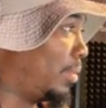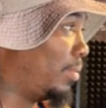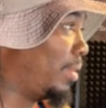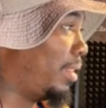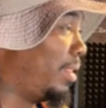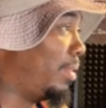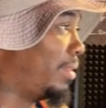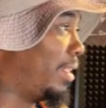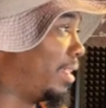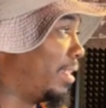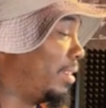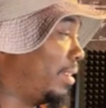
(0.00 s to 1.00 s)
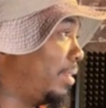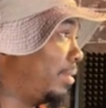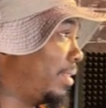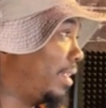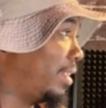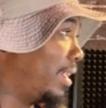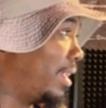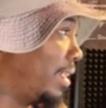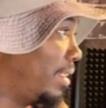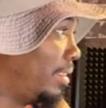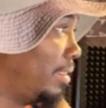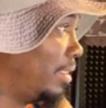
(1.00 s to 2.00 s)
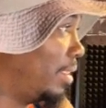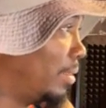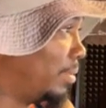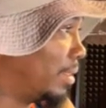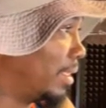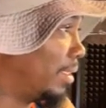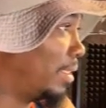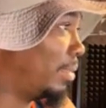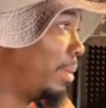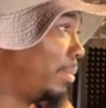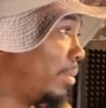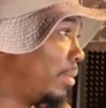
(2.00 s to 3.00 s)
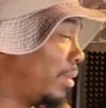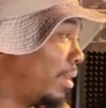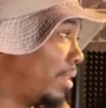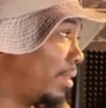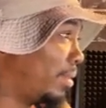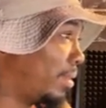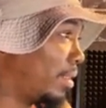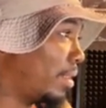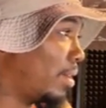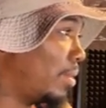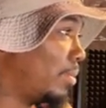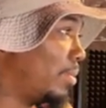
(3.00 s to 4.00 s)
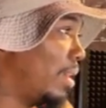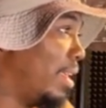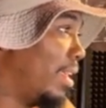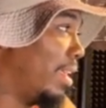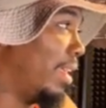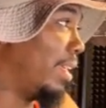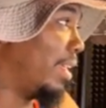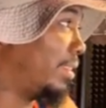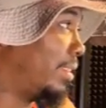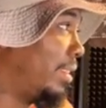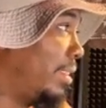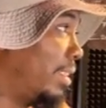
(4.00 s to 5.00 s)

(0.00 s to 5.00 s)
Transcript: So what do you think? It, do you think that you know? Because some people calling her a hoe, and like she